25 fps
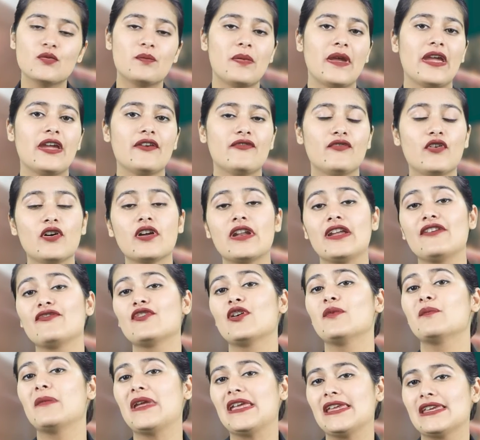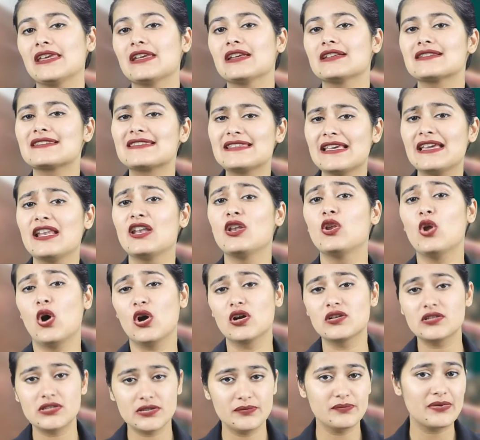you pay for if you're making say
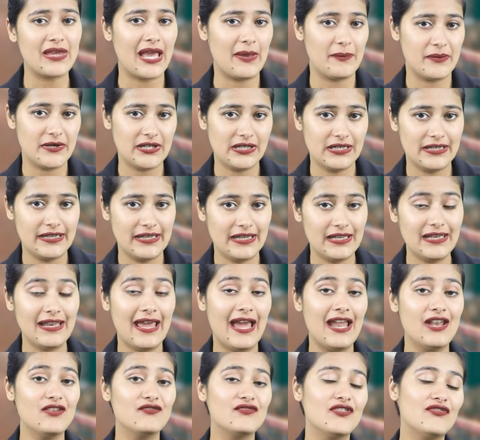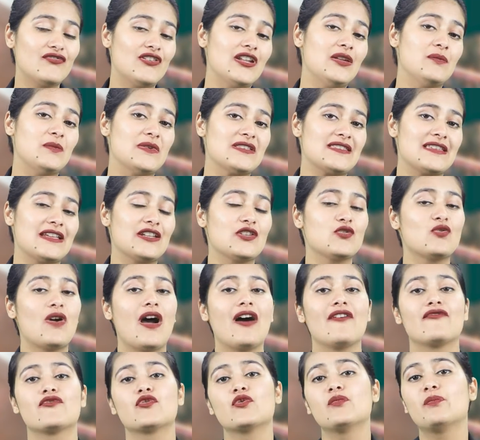long-term capital gain and 15% you
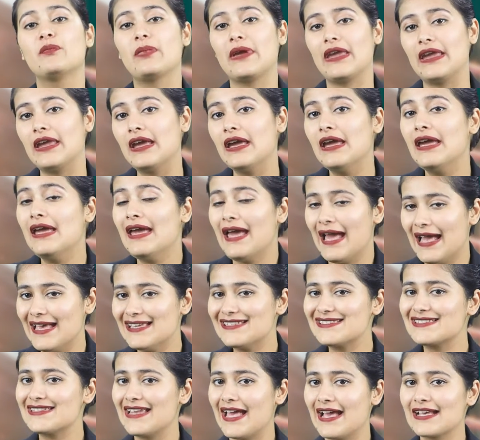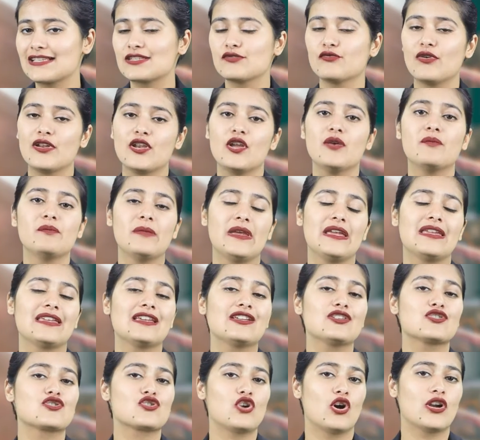have to pay as tax when you're
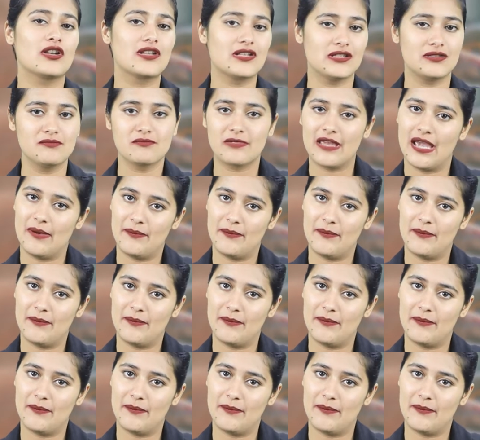making short-term